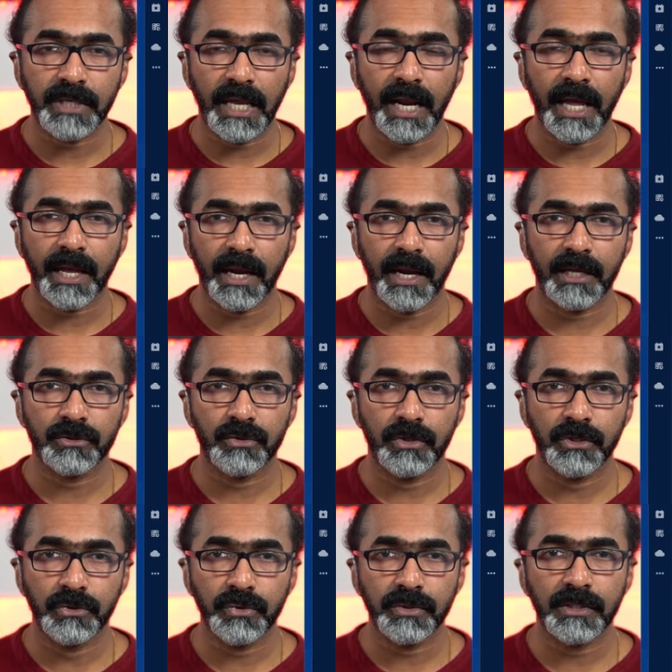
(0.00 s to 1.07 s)
and I can
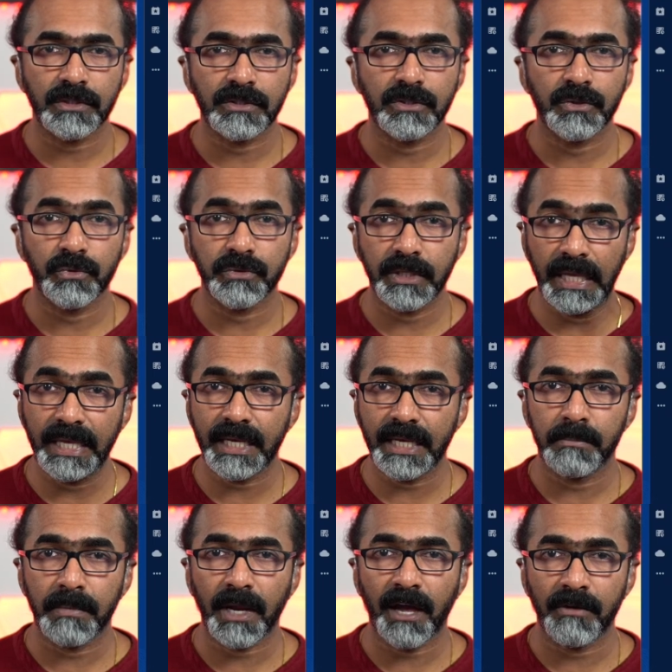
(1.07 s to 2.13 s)
actually do this using
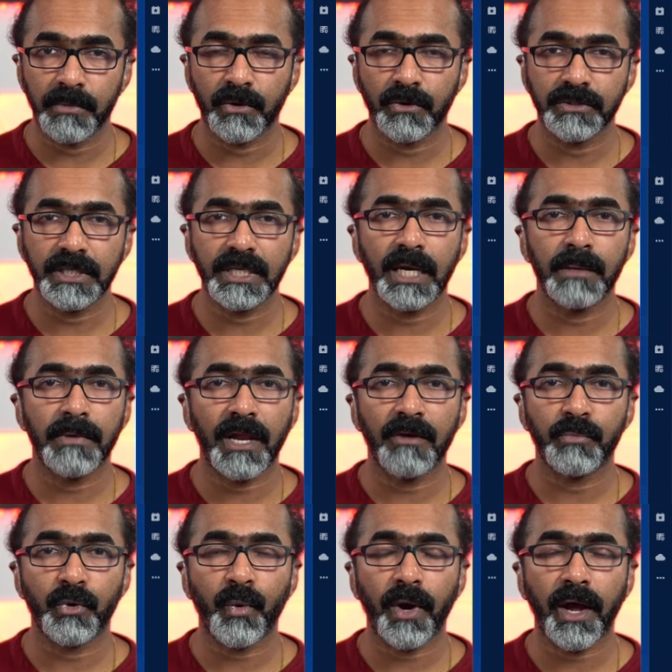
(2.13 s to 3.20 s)
Ecamm Live, because Ecamm
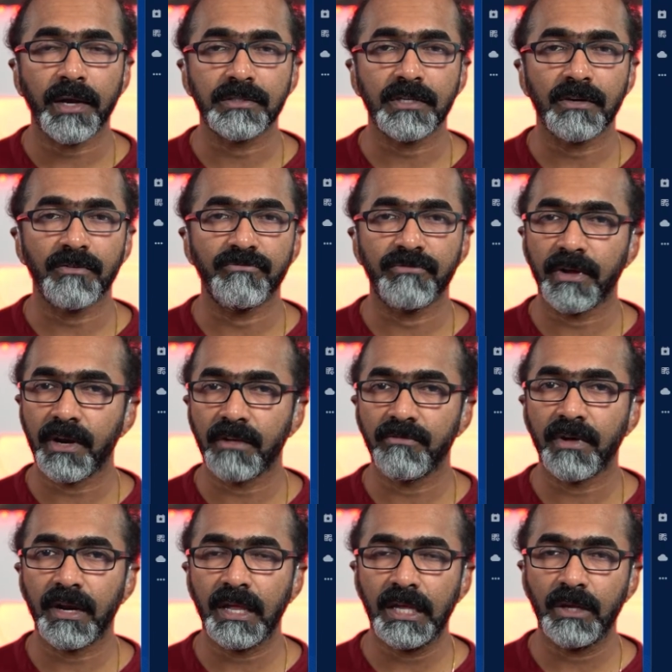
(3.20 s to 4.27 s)
Live provides a very,
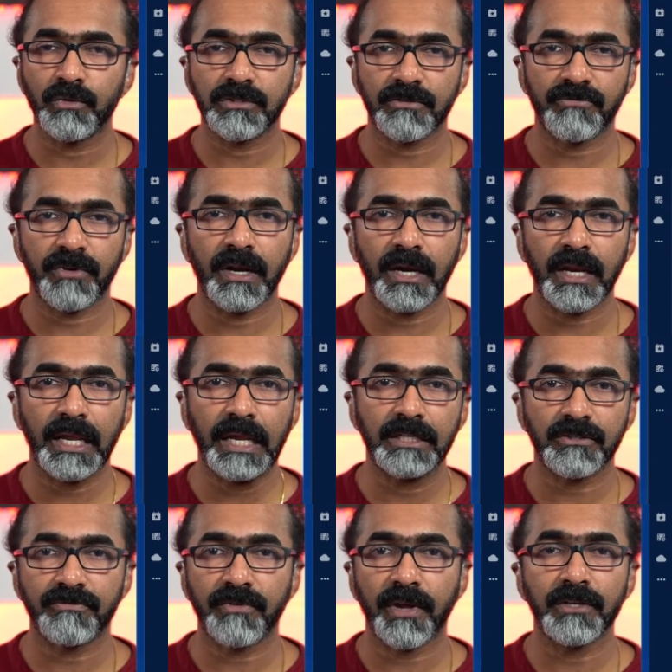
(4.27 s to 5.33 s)
very user-friendly
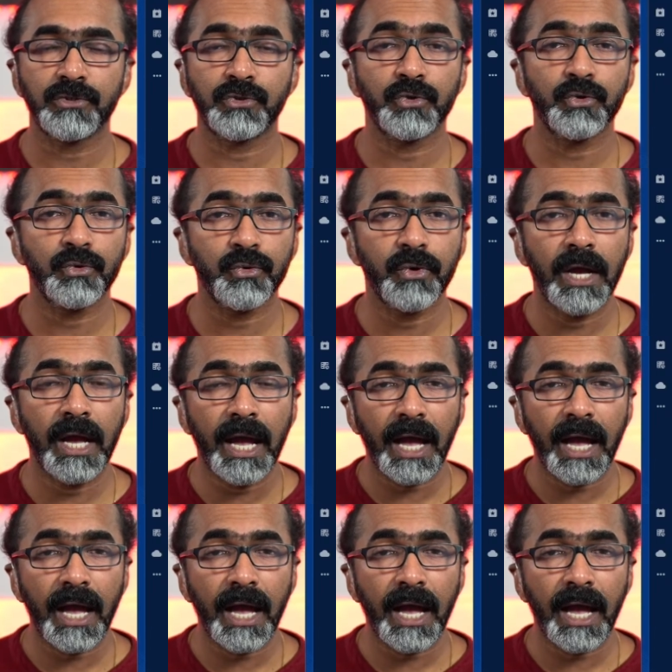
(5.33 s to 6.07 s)
interface to